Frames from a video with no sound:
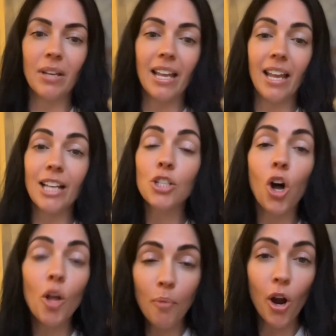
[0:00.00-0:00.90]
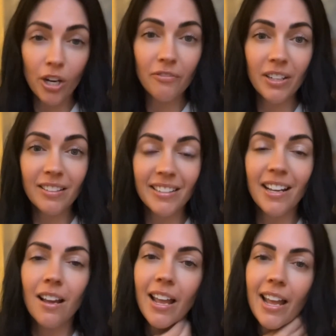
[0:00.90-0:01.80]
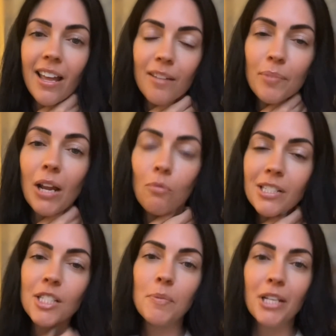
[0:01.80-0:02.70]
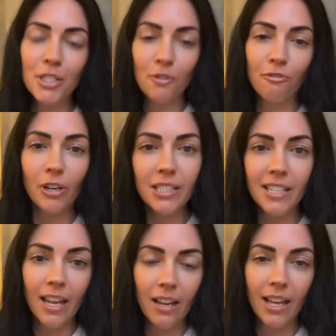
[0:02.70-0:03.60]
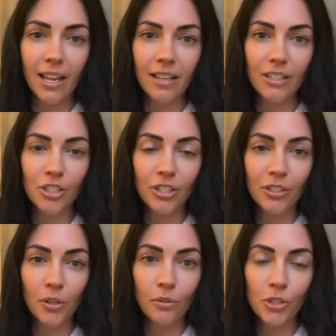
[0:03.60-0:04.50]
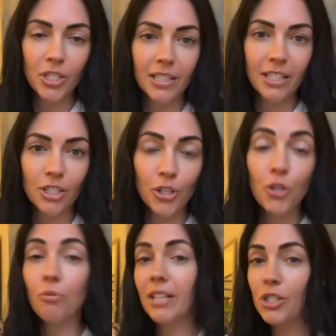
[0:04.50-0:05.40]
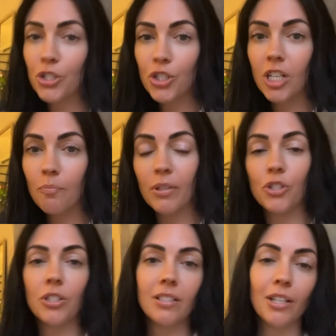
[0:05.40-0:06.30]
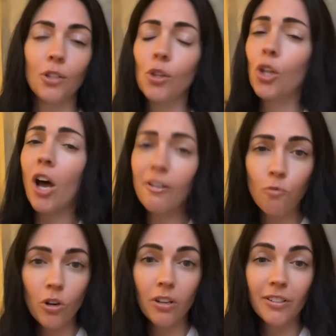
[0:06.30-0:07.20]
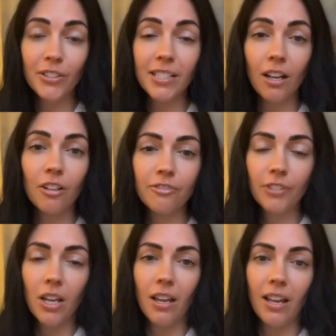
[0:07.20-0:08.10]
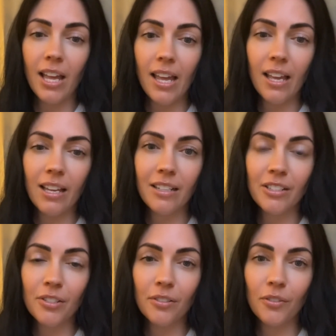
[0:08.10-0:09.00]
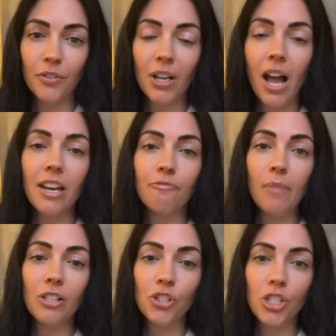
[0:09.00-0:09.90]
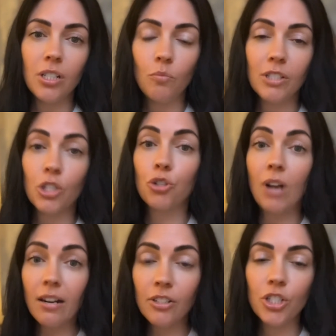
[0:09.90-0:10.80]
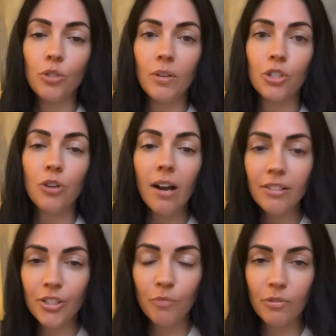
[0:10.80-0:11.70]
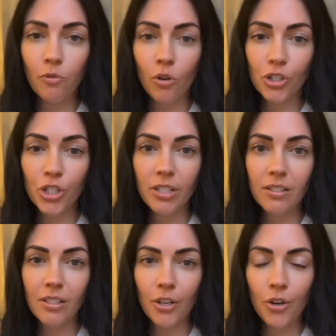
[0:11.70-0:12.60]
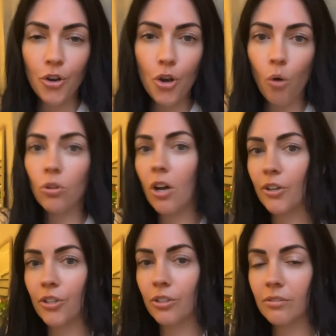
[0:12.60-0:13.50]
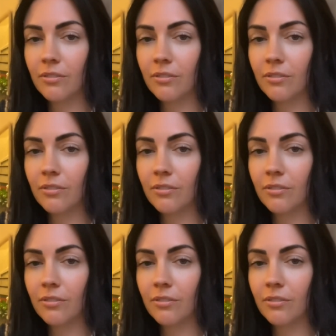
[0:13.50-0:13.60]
It's all part of it. But I was speaking to a friend today, and she's in this new relationship, and she's done a lot of work on herself, and the kind of men she was attracted to before, she's no longer